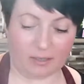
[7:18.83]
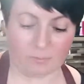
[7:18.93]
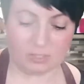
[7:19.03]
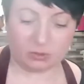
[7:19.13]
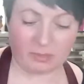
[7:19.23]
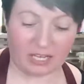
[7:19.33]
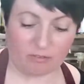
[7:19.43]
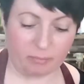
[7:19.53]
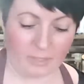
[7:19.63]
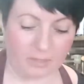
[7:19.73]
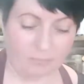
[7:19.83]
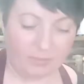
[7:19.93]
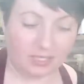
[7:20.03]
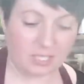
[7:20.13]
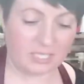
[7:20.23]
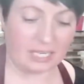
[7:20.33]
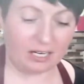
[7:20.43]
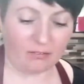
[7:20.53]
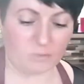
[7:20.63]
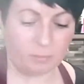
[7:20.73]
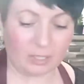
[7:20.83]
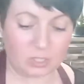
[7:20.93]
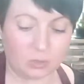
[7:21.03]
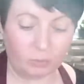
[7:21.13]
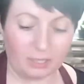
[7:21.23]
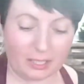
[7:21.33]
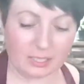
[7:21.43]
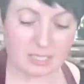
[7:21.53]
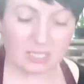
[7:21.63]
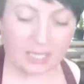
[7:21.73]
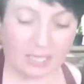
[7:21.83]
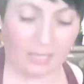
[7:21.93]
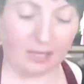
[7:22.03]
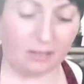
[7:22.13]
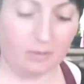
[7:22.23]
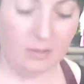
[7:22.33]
mushrooms have been sauteing for about 2 minutes, and